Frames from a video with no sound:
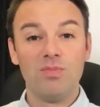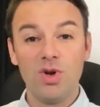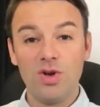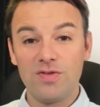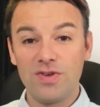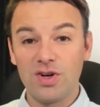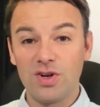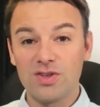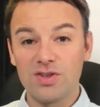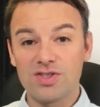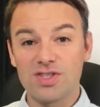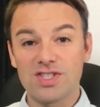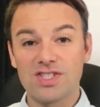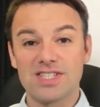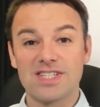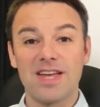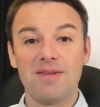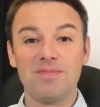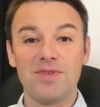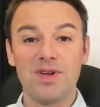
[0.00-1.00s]
Moving on to
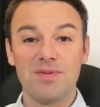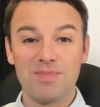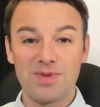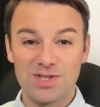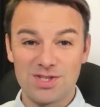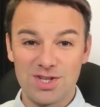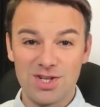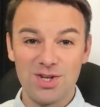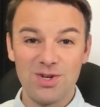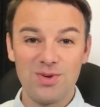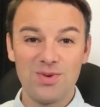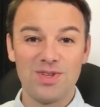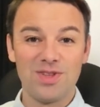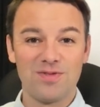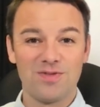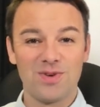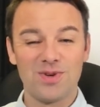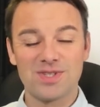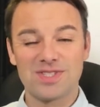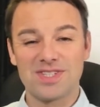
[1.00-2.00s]
step number two in
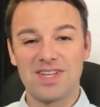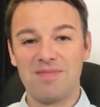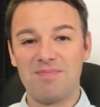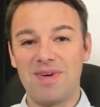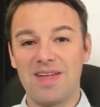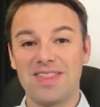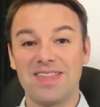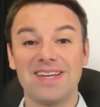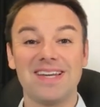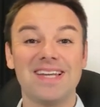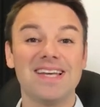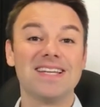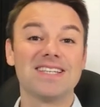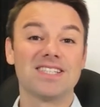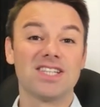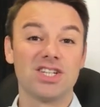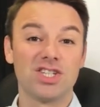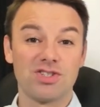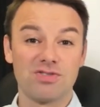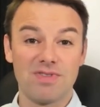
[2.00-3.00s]
the four-step method,
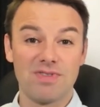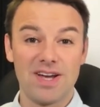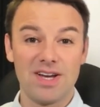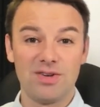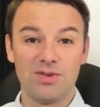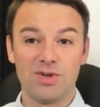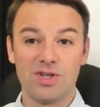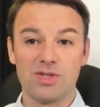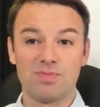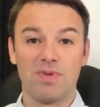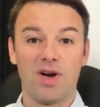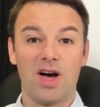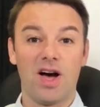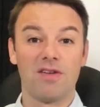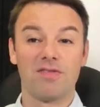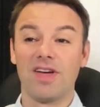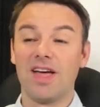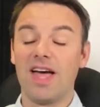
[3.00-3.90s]
it's the direct noise path.